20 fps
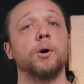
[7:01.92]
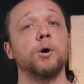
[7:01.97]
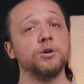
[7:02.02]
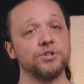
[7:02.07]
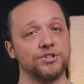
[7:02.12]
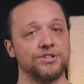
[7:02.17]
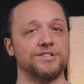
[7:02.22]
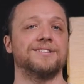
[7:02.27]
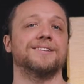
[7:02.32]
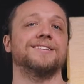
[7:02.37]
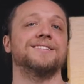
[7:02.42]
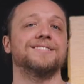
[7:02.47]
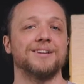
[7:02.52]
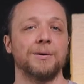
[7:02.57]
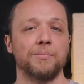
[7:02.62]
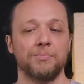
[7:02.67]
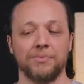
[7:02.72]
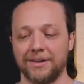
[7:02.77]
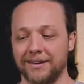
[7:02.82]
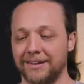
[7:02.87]
purchasing
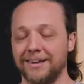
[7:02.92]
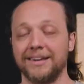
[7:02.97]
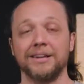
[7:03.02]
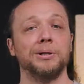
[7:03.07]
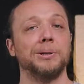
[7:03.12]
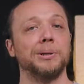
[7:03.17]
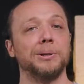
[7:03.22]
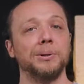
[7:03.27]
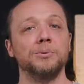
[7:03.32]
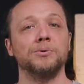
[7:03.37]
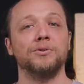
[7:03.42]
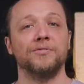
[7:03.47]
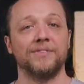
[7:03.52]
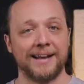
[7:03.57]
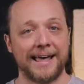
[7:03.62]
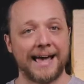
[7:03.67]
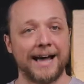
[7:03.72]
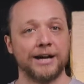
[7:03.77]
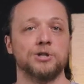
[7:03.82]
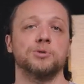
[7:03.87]
something in lieu of
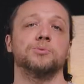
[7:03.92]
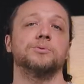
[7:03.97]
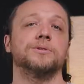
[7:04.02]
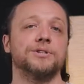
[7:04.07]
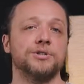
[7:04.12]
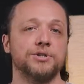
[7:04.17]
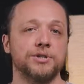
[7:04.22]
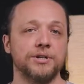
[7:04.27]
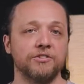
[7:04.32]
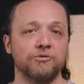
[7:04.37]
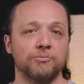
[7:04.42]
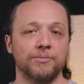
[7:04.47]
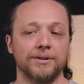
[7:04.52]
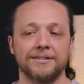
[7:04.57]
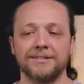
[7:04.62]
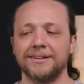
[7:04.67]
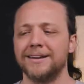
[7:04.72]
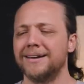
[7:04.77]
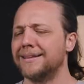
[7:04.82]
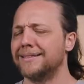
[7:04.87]
an actual
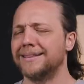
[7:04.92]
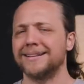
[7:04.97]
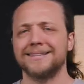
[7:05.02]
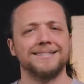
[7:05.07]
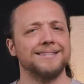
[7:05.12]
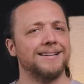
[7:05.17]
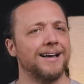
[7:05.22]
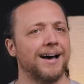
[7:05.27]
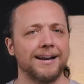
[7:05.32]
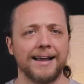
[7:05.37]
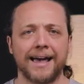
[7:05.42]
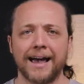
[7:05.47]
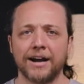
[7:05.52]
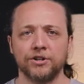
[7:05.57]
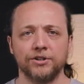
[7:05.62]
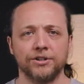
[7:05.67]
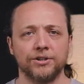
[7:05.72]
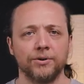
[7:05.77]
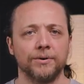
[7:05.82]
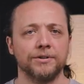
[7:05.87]
achievement that's not
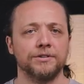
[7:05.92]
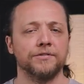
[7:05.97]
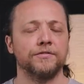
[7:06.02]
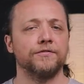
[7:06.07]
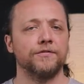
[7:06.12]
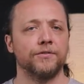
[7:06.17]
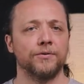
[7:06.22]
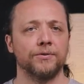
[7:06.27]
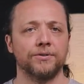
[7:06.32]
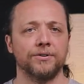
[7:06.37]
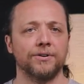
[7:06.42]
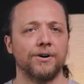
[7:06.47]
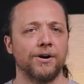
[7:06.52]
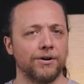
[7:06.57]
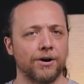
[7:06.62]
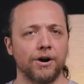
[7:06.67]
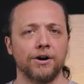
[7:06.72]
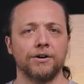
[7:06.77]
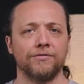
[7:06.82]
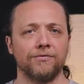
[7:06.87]
actually going to further
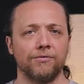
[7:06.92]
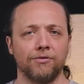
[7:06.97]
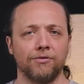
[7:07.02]
our art